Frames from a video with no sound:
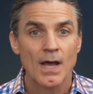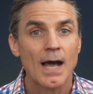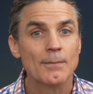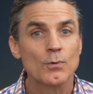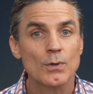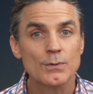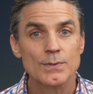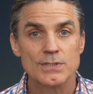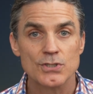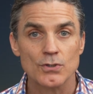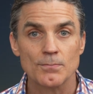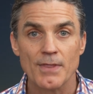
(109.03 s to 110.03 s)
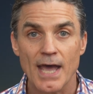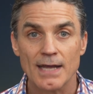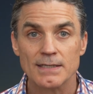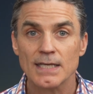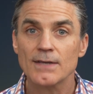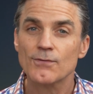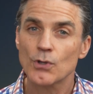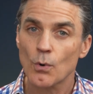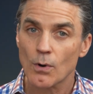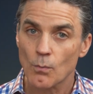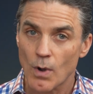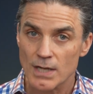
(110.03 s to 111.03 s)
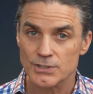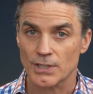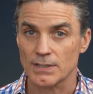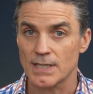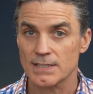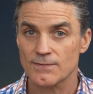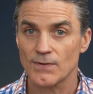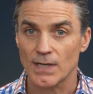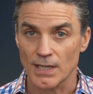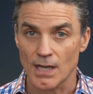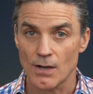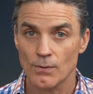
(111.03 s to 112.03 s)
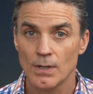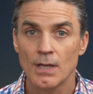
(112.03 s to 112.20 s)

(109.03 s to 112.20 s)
I'm going to assume that if you're watching this video,